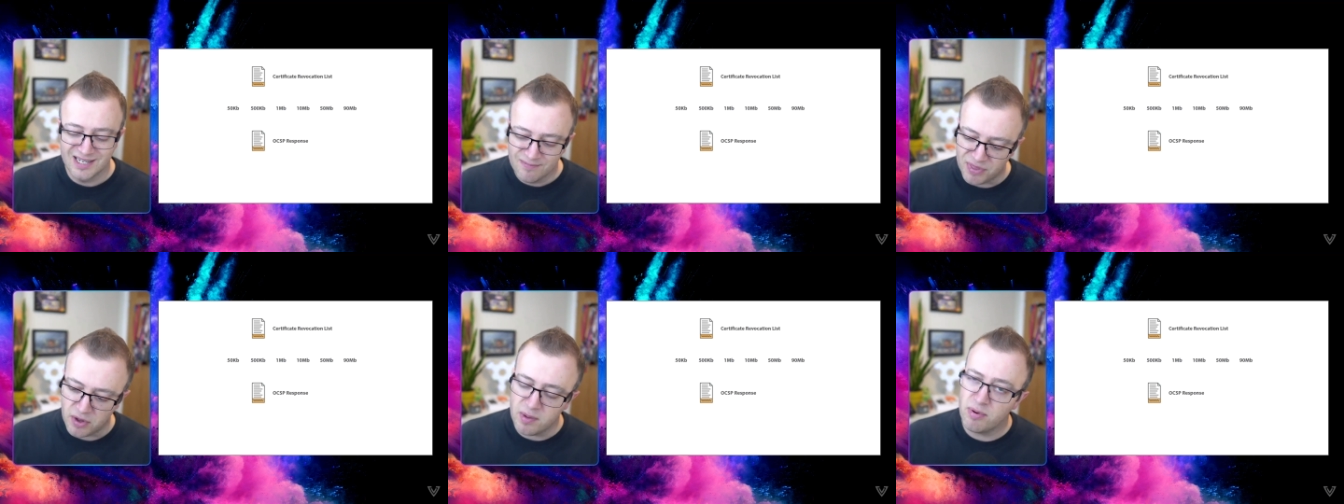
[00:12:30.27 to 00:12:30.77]

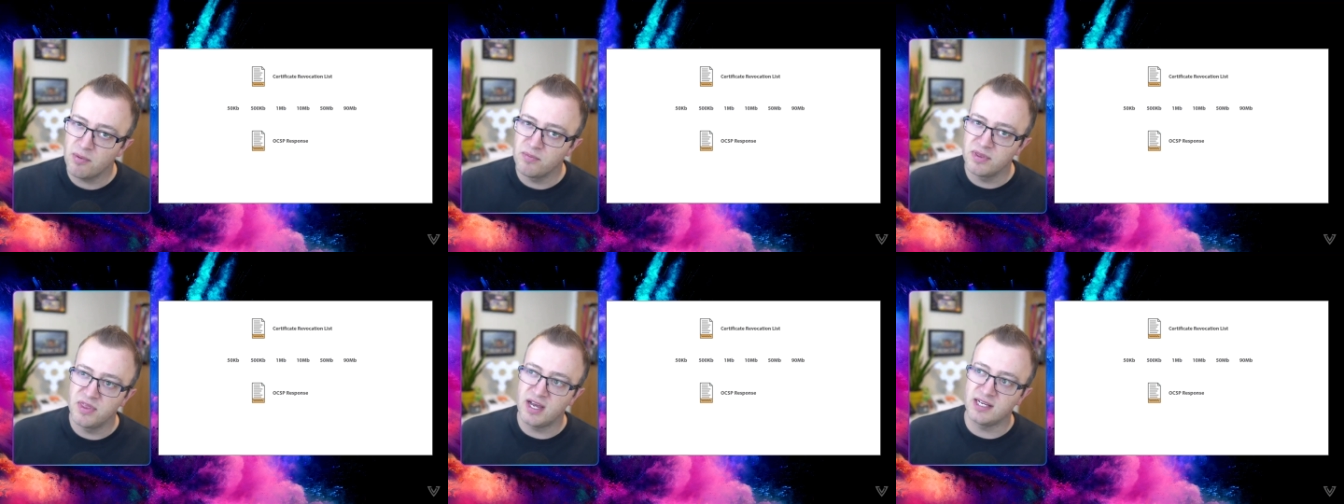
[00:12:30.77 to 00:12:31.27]
The only problem
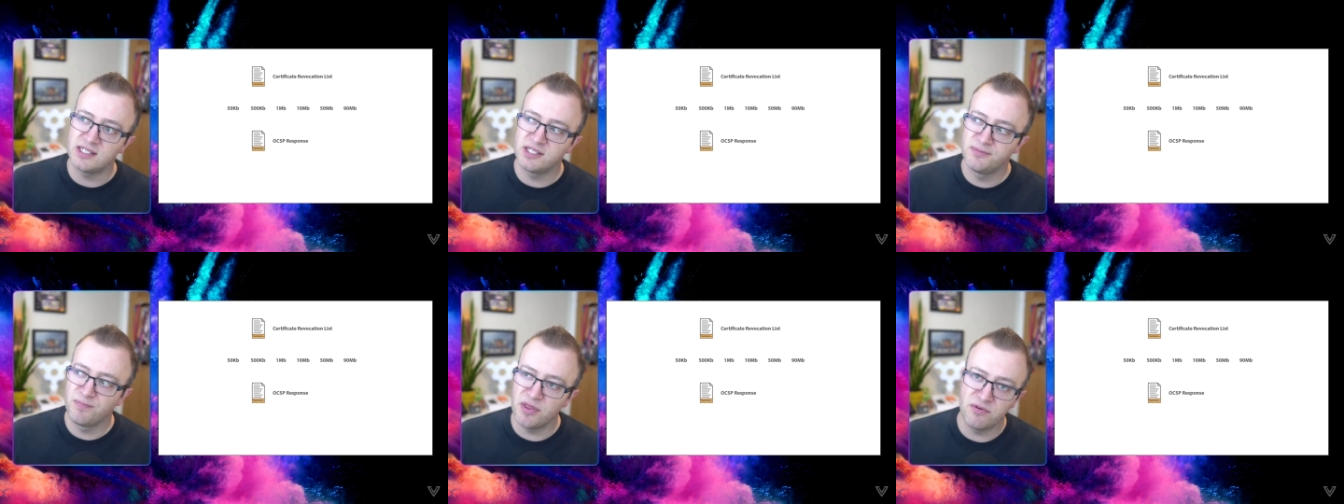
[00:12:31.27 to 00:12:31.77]
with this,
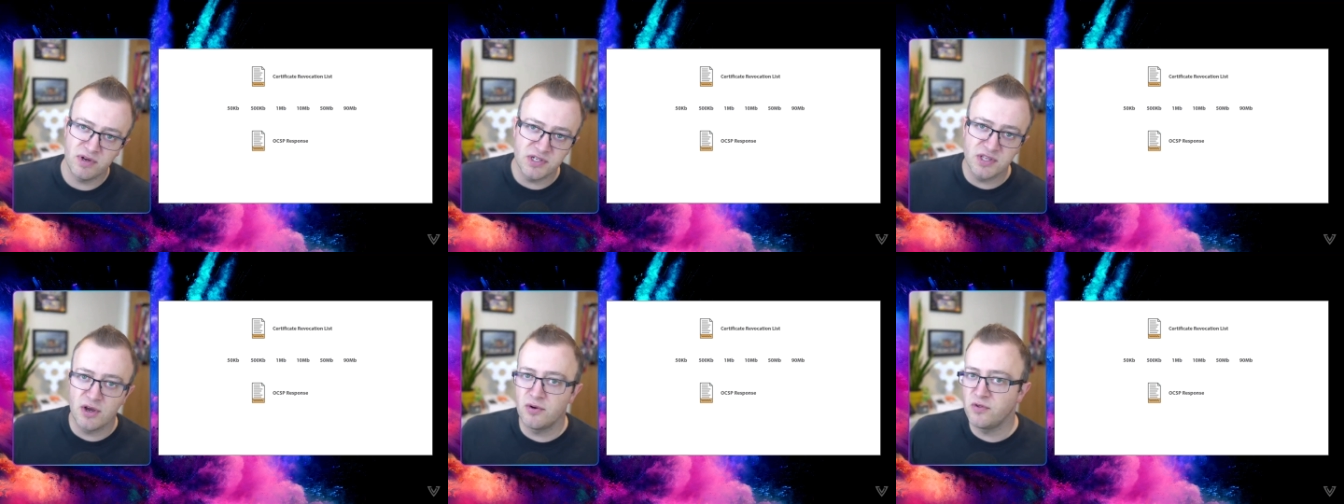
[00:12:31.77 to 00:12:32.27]
and the reason
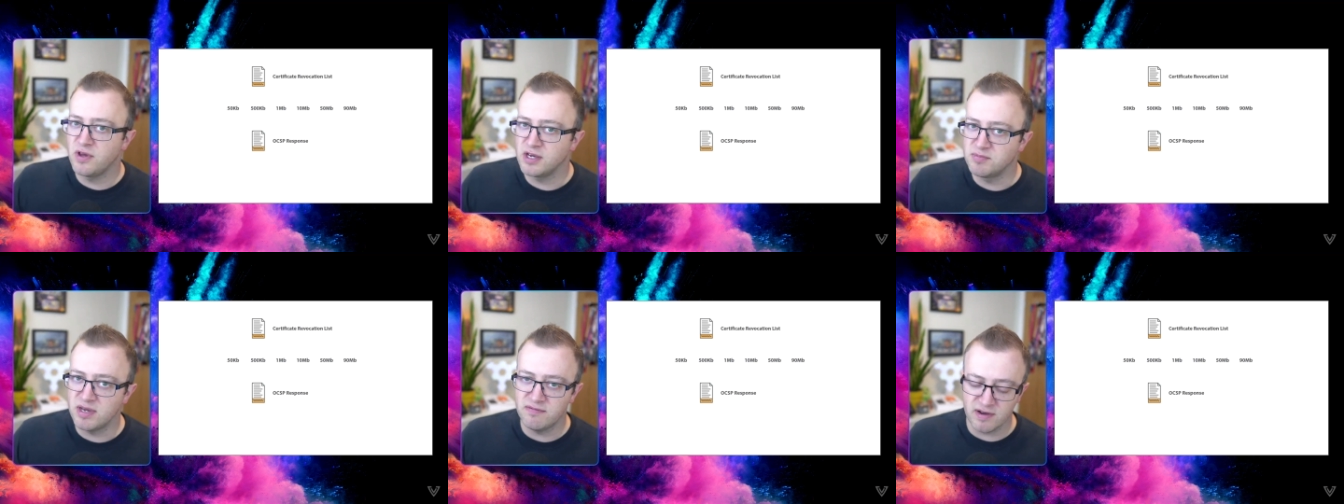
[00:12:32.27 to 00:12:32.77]
that
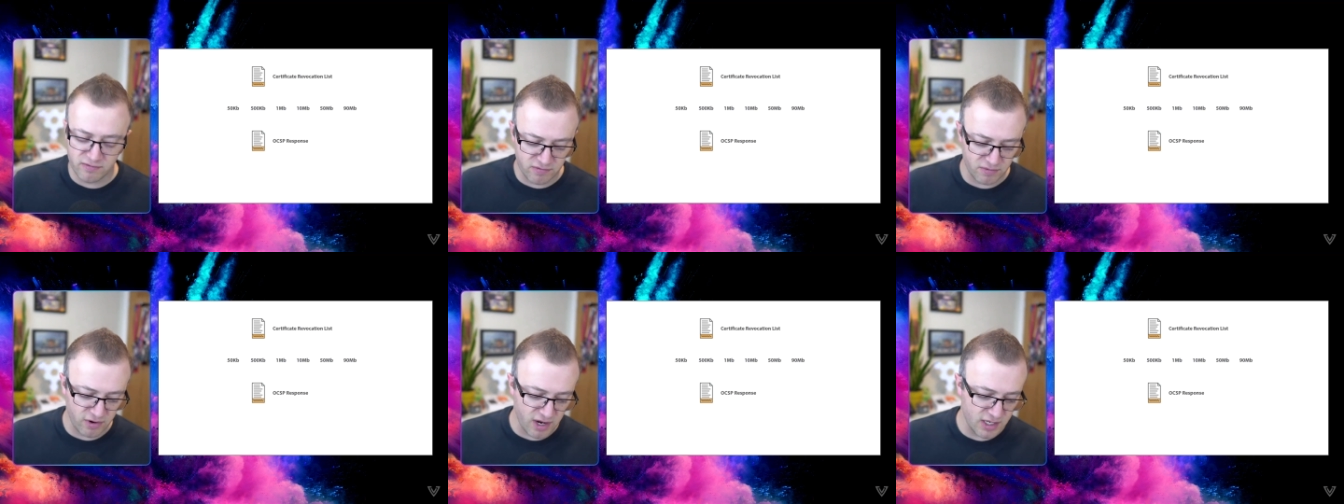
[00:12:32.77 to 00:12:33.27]
OCSP fell from
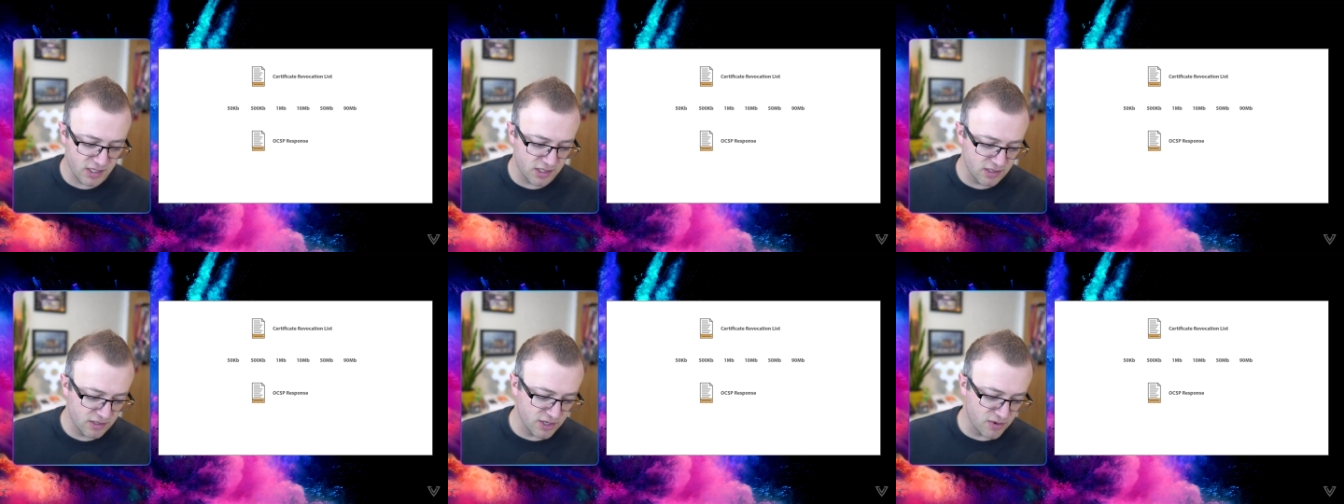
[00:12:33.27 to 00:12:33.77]
grace
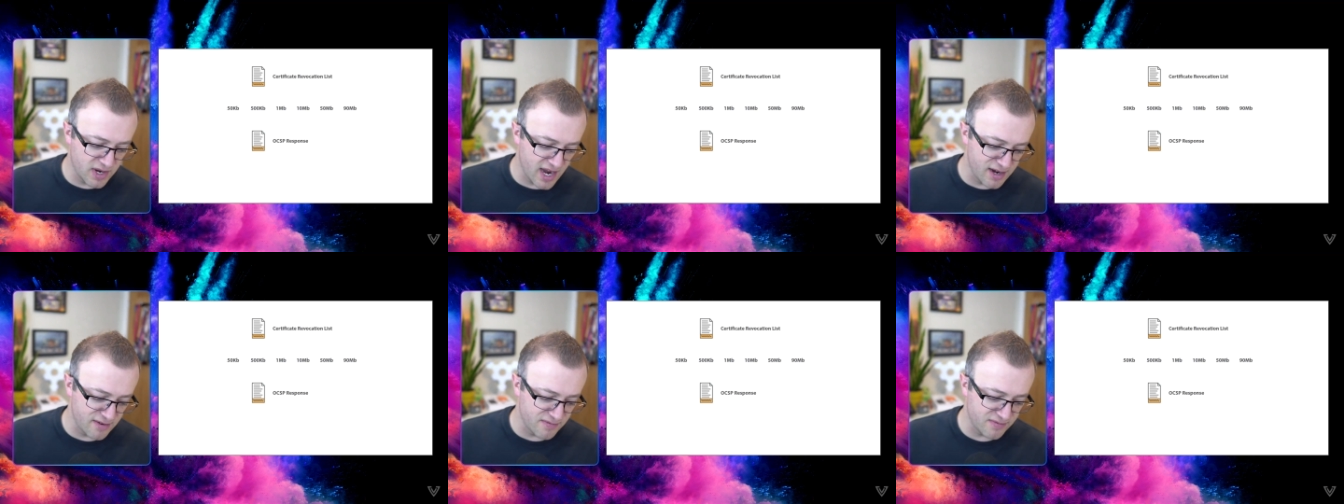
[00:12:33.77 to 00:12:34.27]
so kind
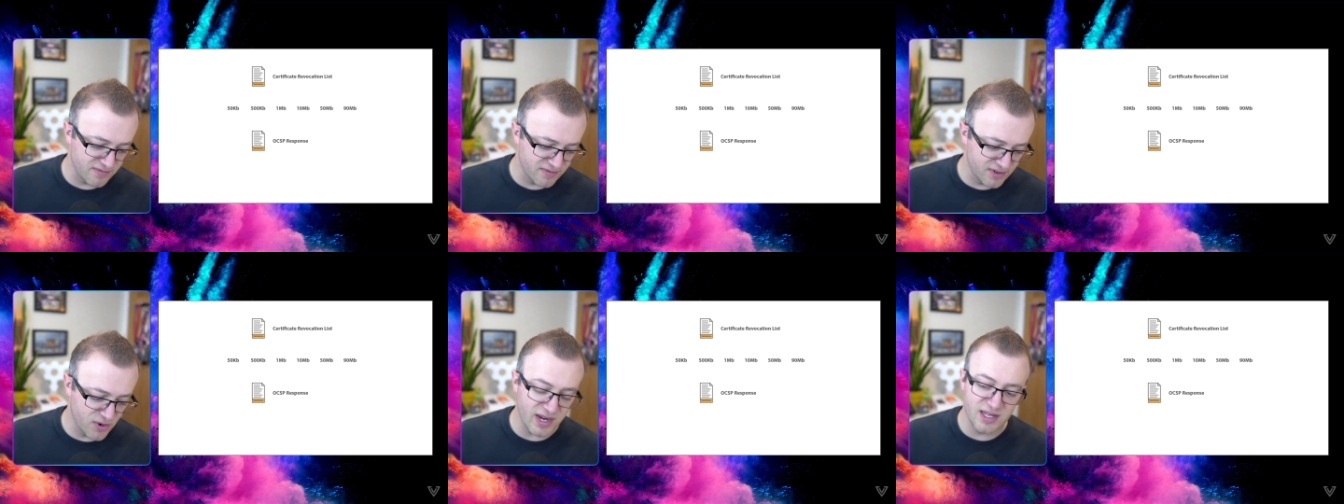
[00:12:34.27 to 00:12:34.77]
of
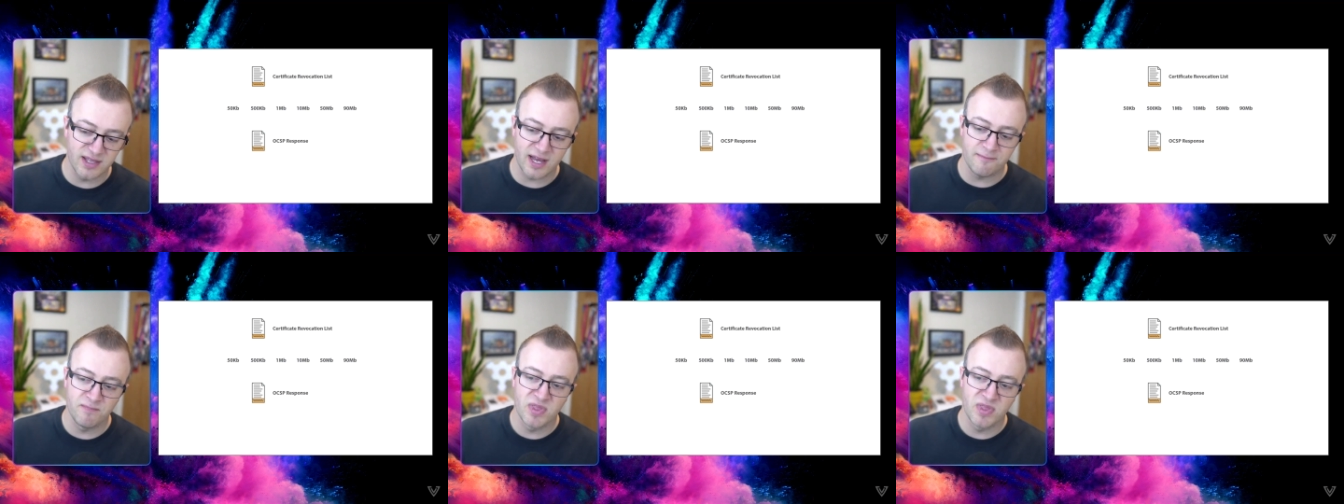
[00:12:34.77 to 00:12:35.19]
quickly,